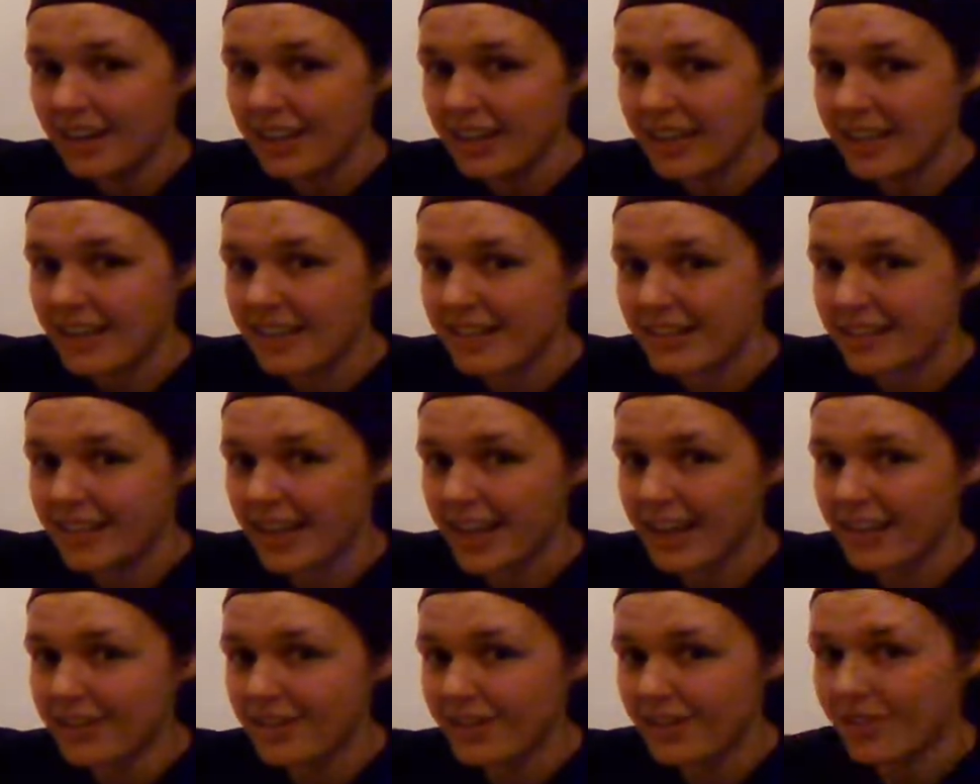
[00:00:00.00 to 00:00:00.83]
He's
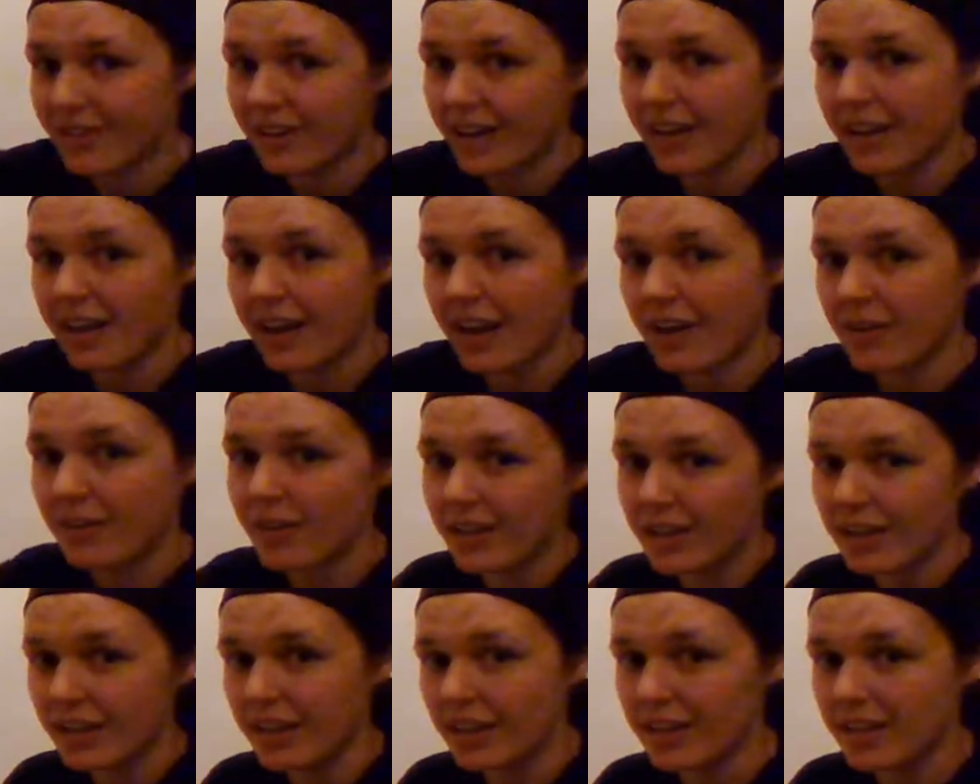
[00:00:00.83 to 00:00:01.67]
slanted right now.
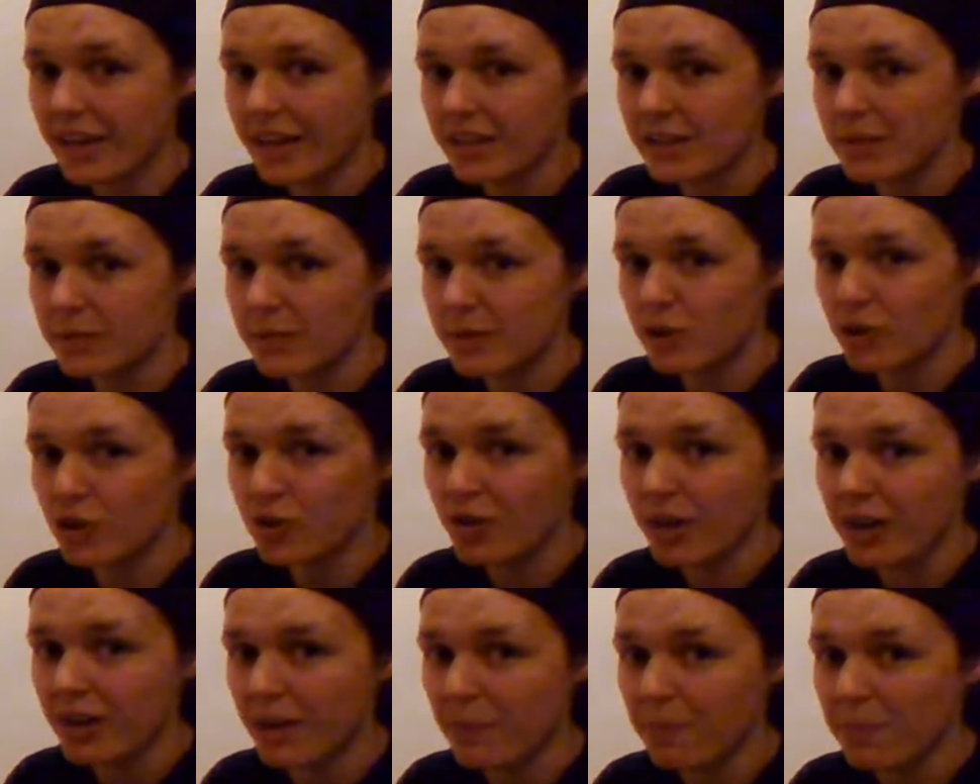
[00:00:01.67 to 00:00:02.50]
He has to be
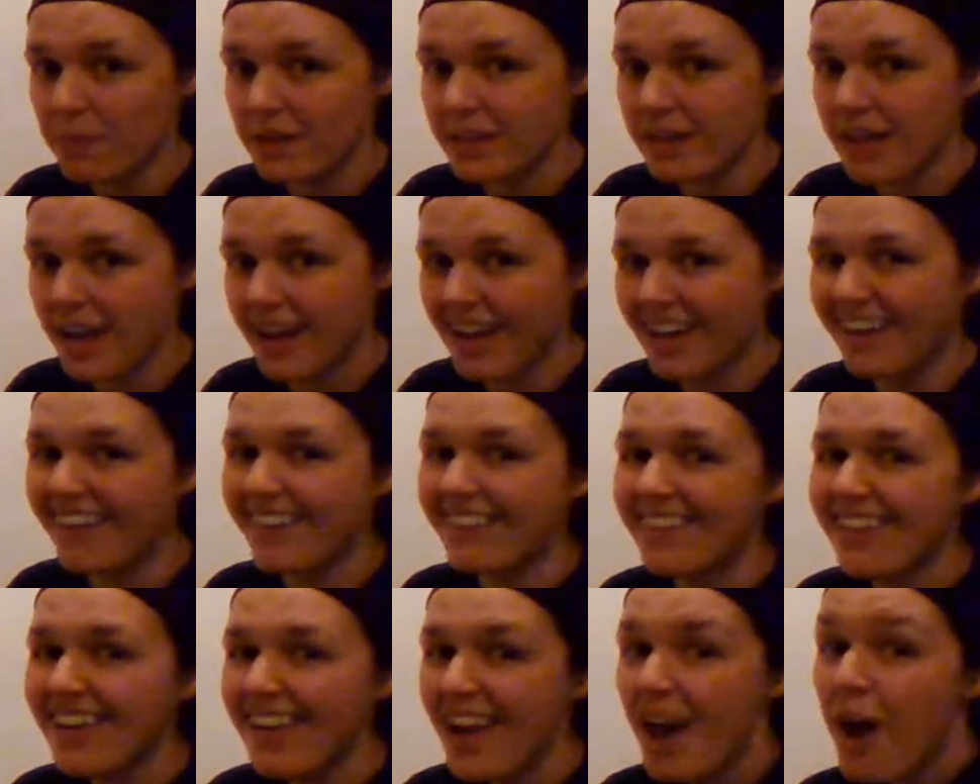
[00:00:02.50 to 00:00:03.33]
straight up and
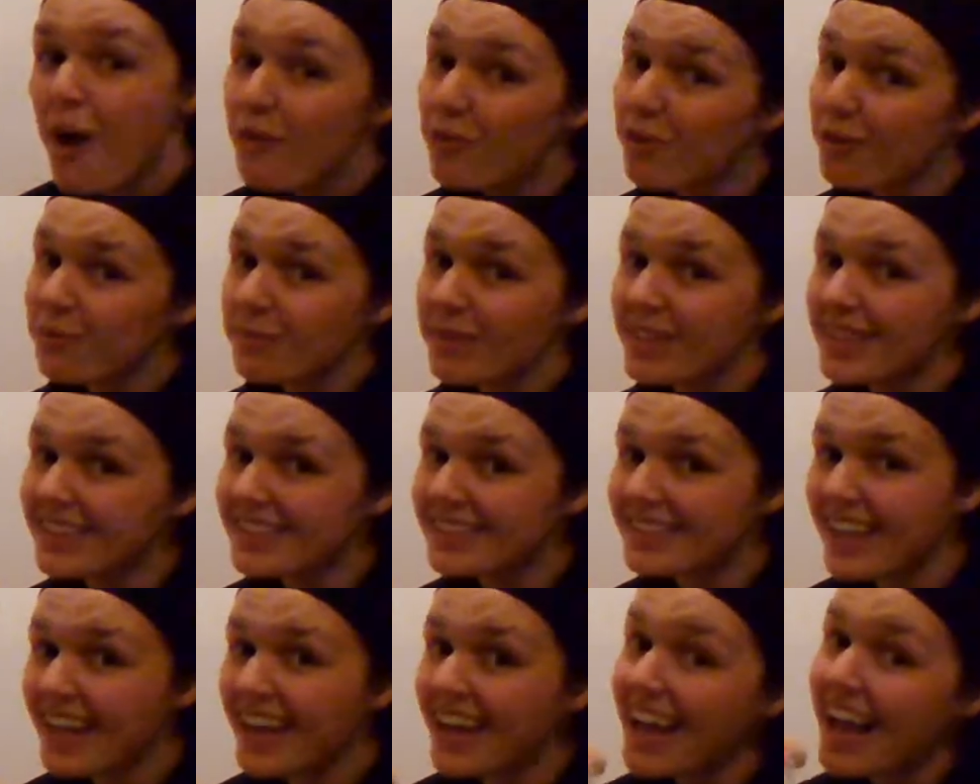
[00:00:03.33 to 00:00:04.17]
down for me to
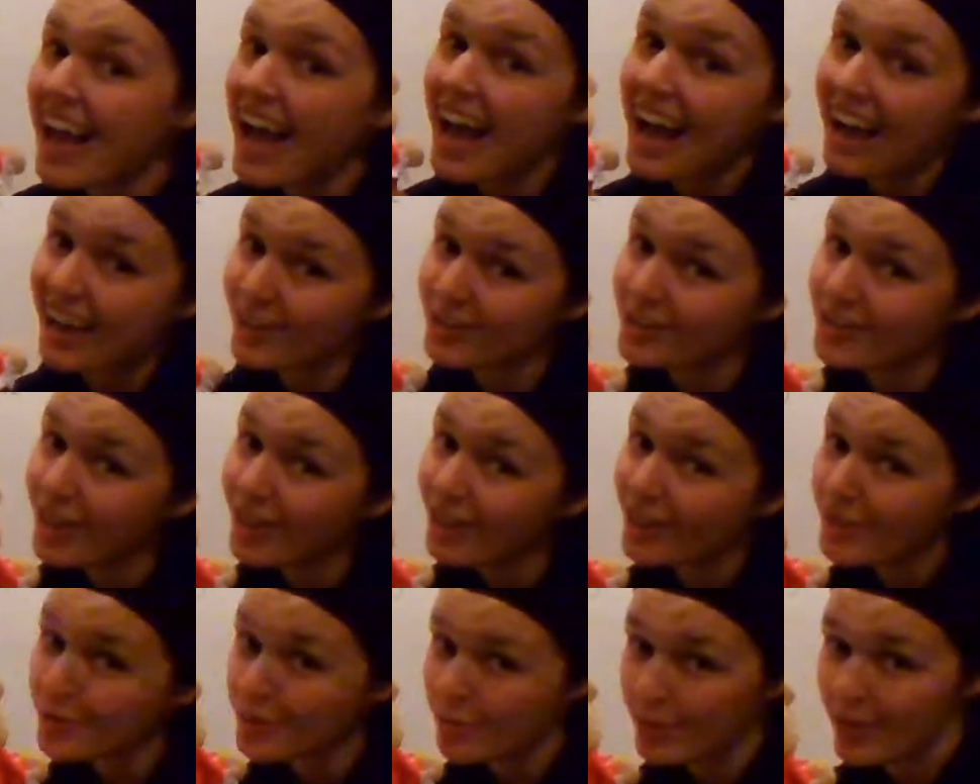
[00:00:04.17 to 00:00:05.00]
say how
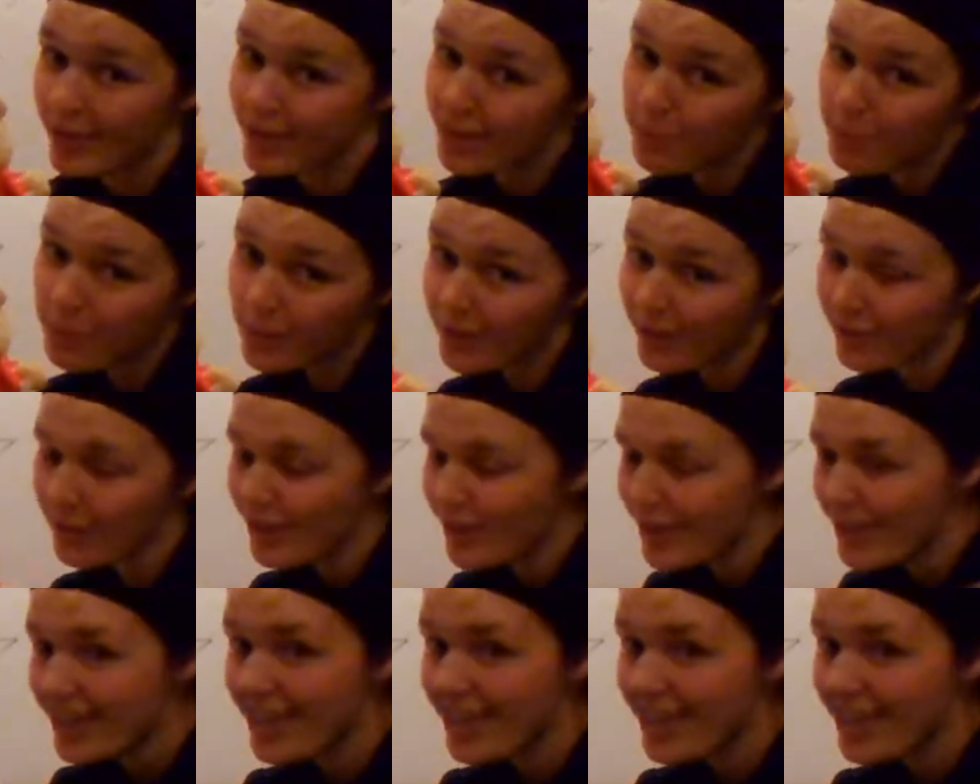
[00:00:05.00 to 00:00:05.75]
tall is Winnie the Pooh.